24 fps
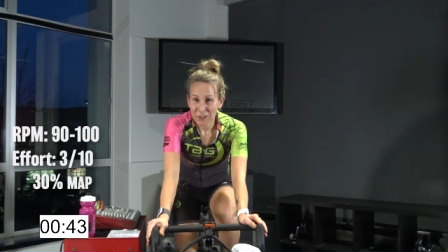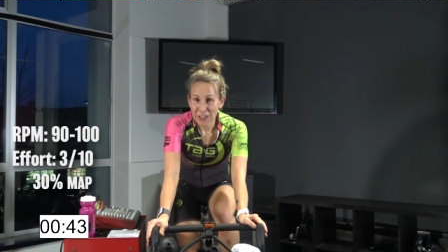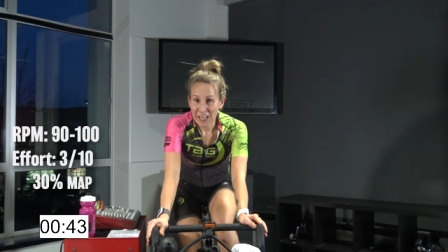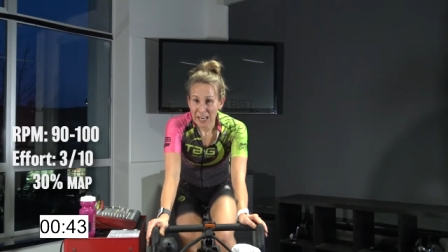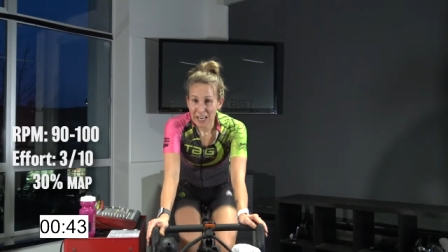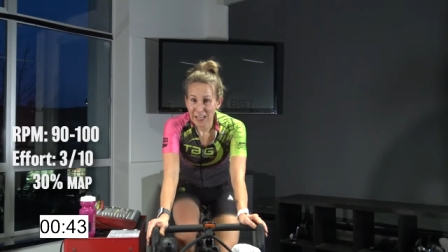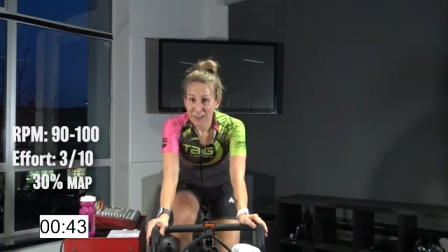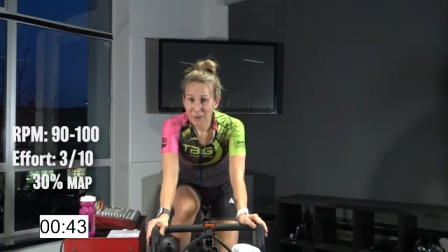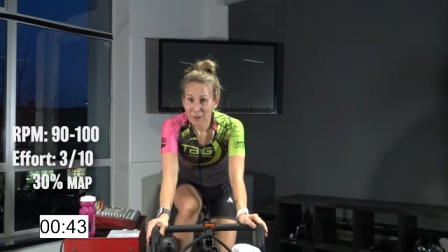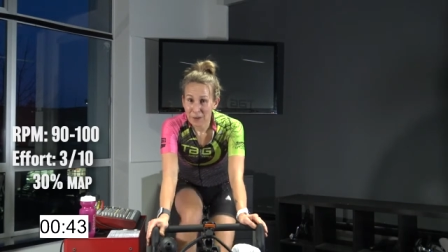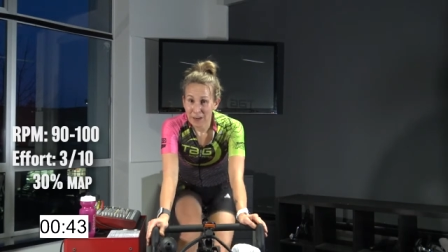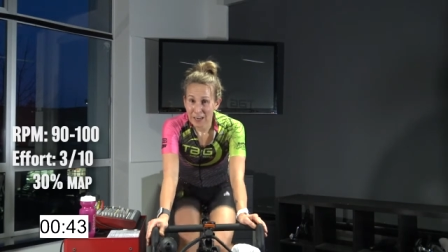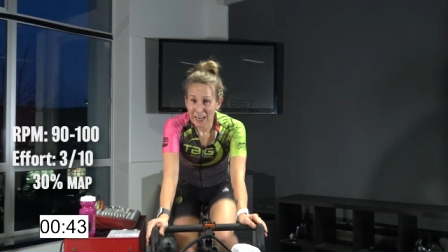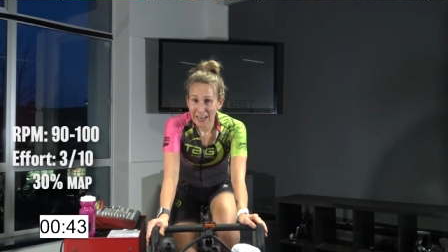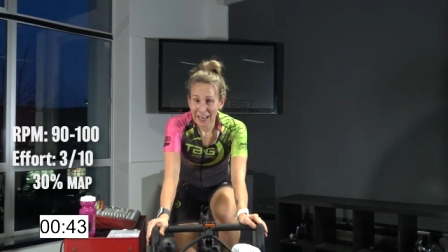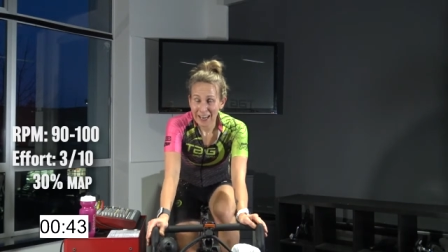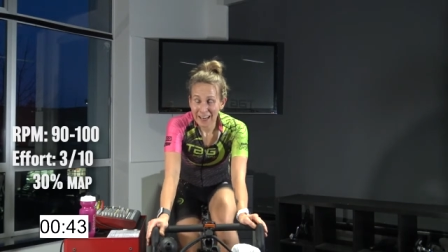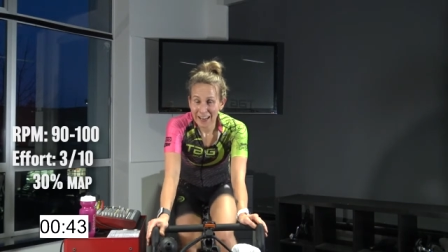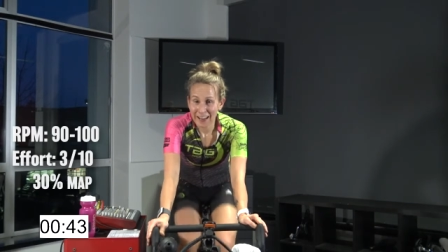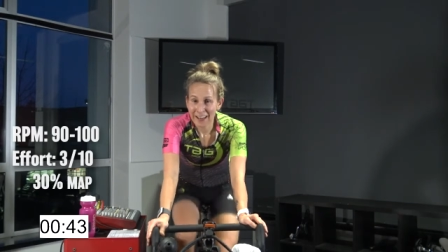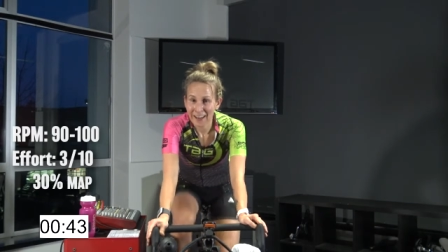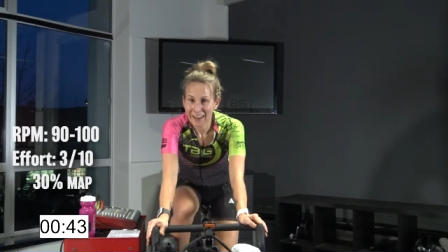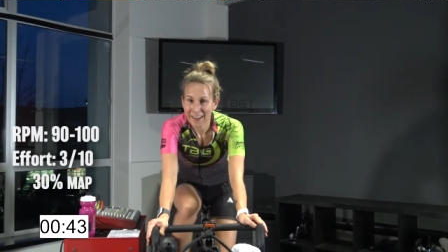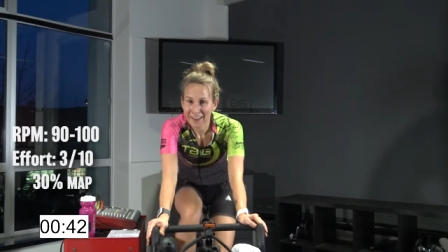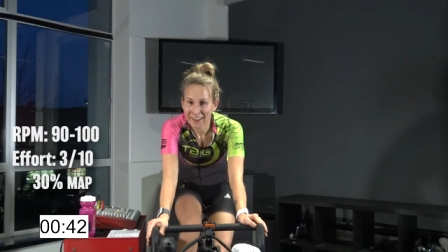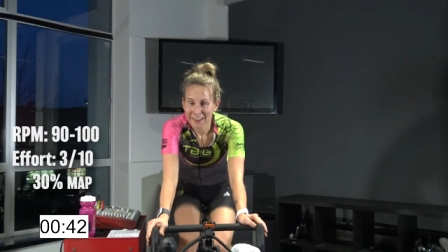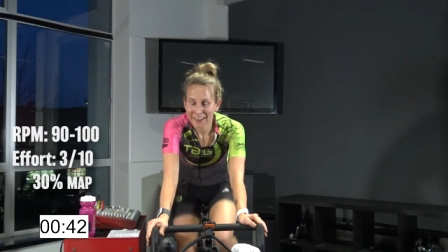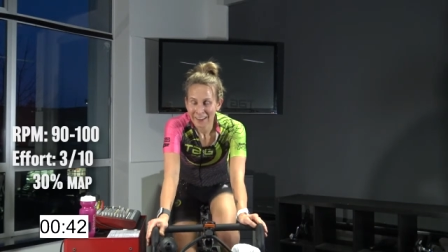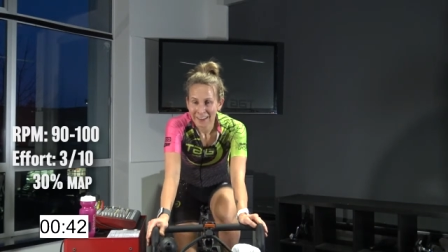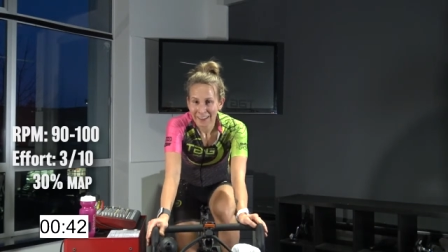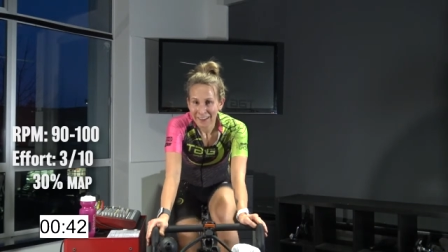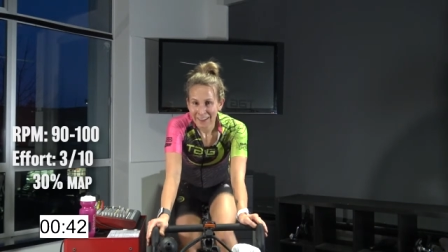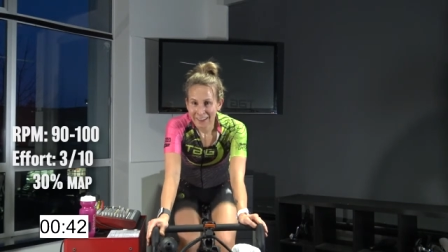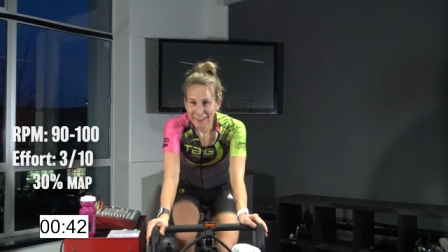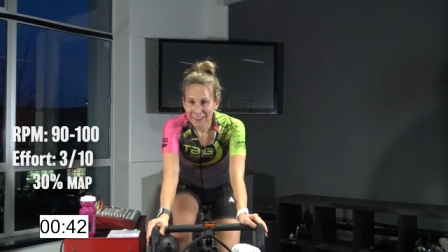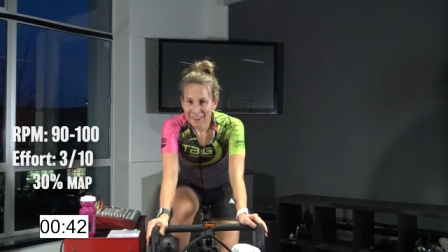January,
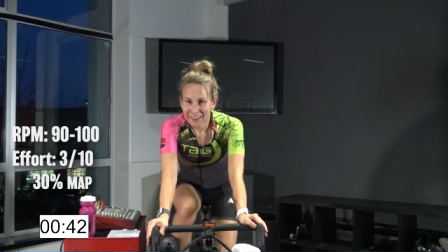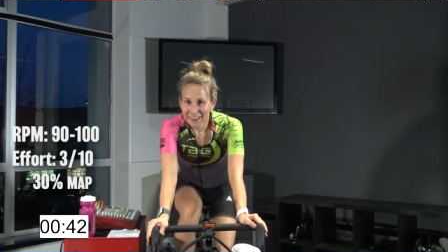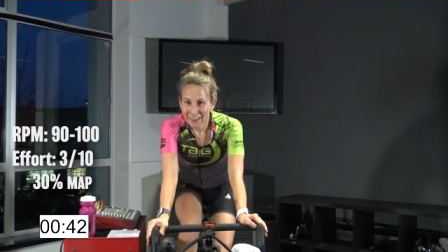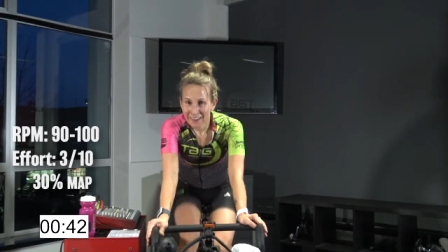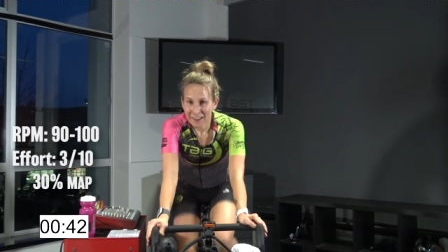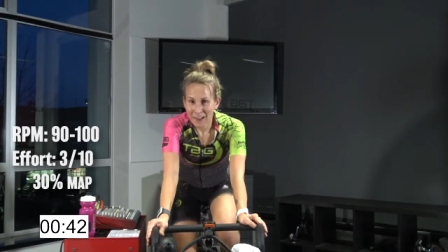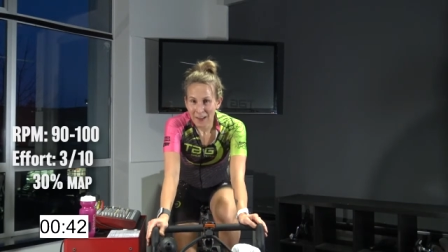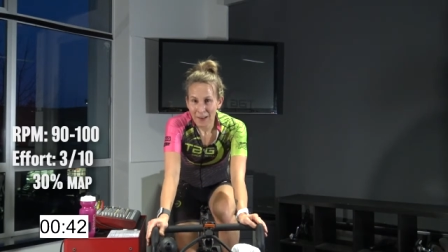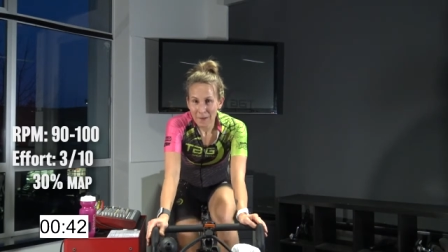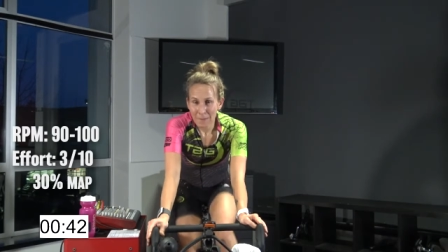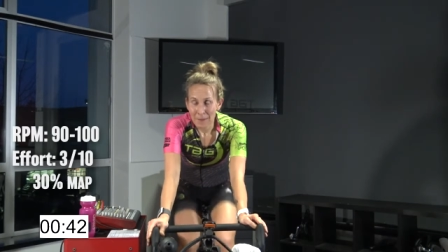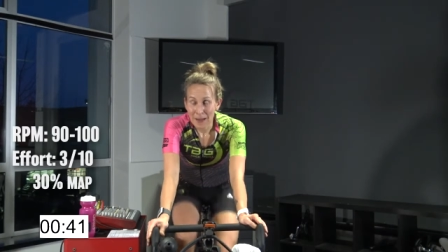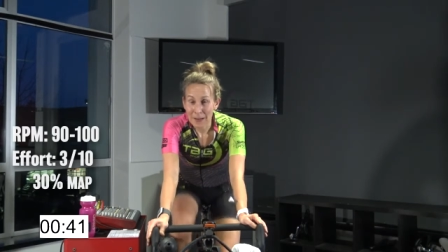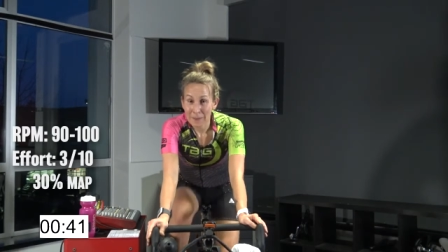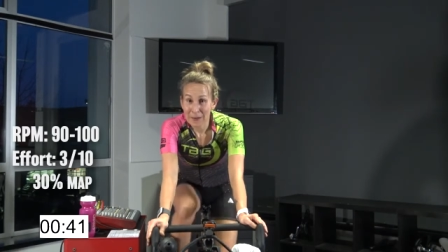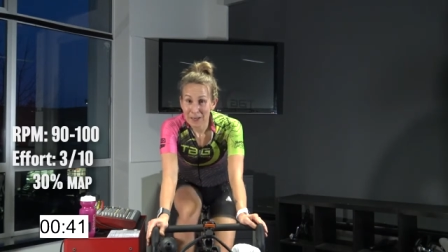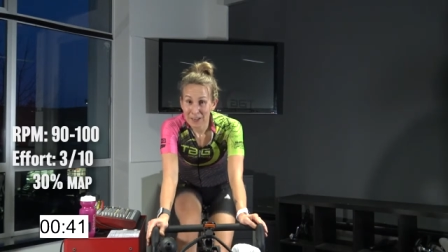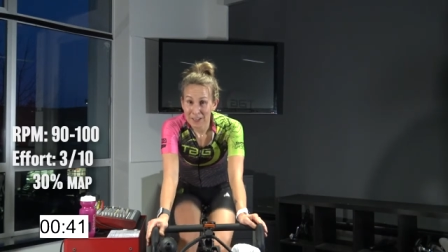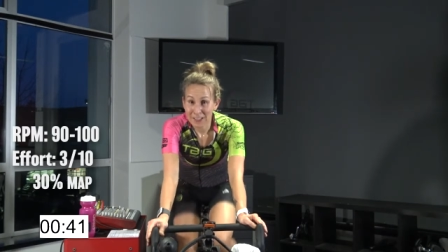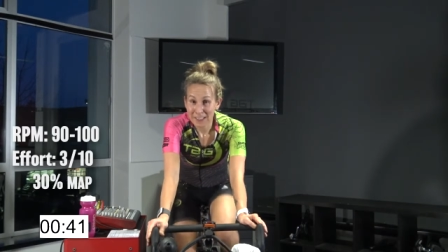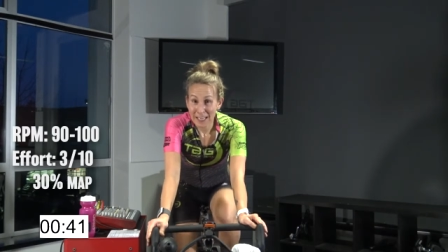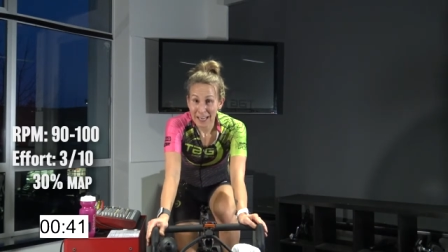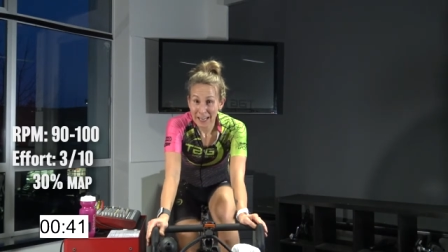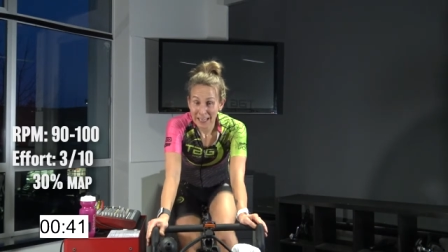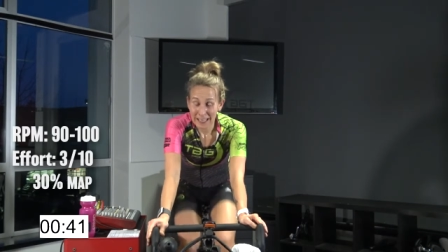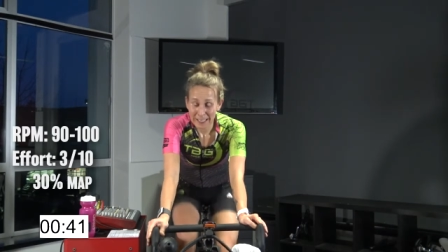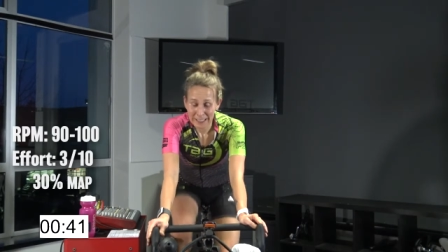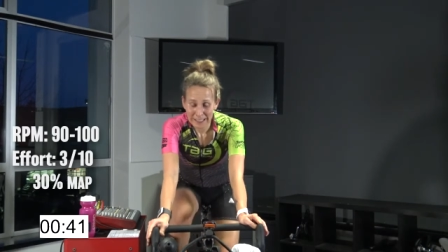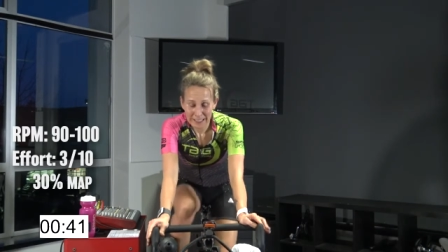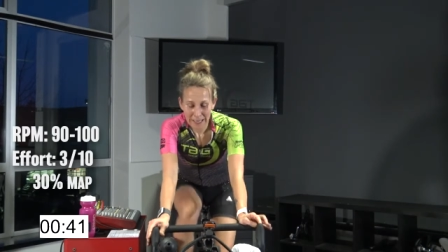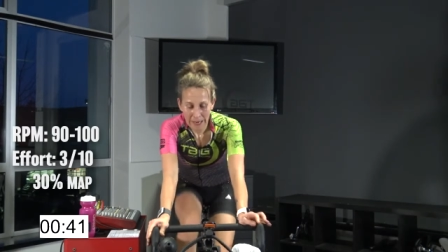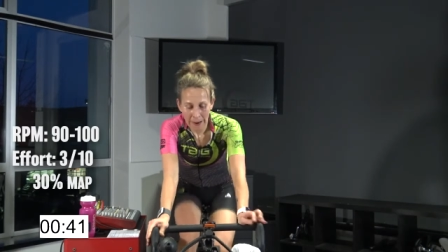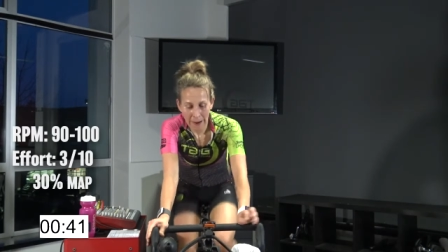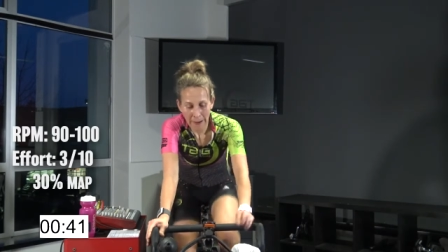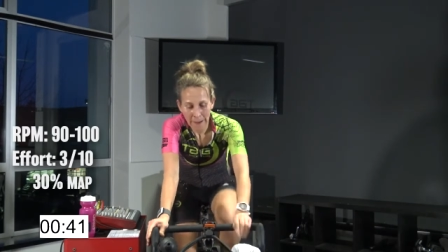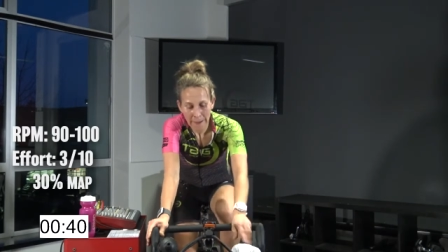maybe our
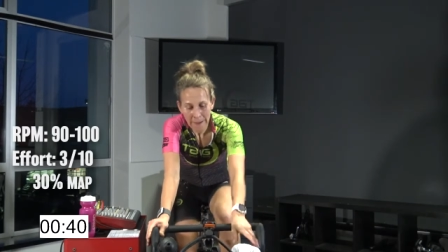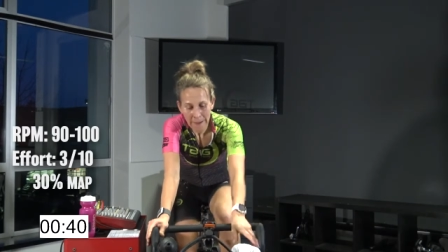second,